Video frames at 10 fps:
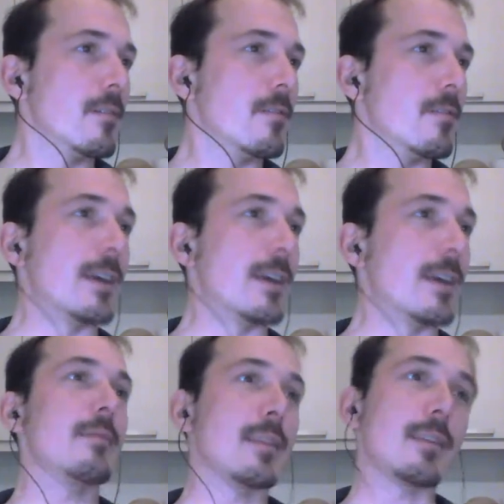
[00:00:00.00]
right,
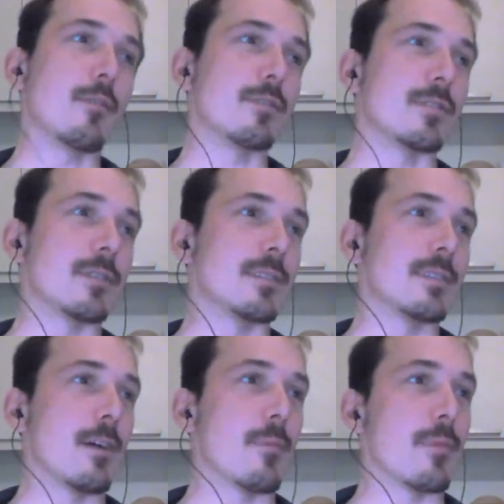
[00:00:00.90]
and that also doesn't
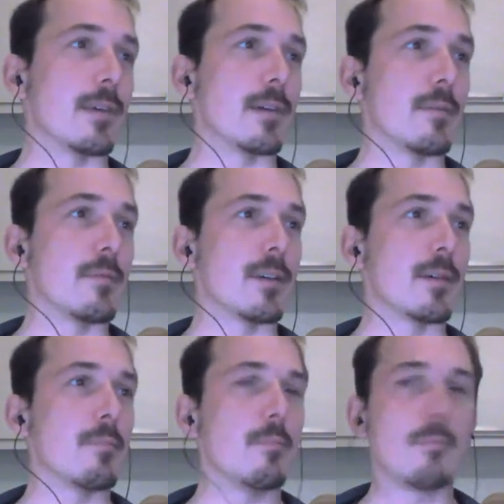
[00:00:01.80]
count
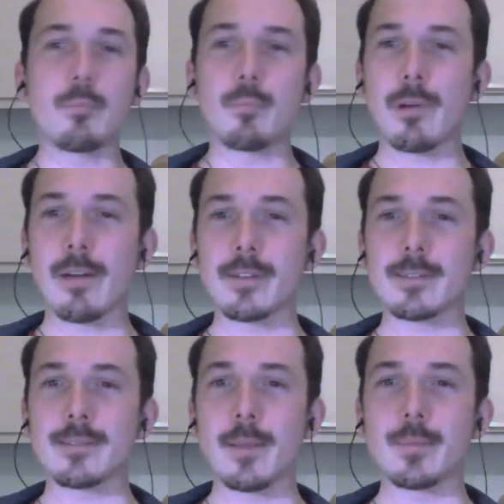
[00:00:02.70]
the private
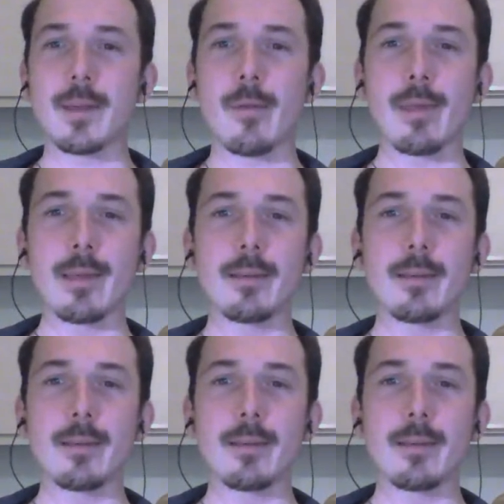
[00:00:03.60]
snaps, I think.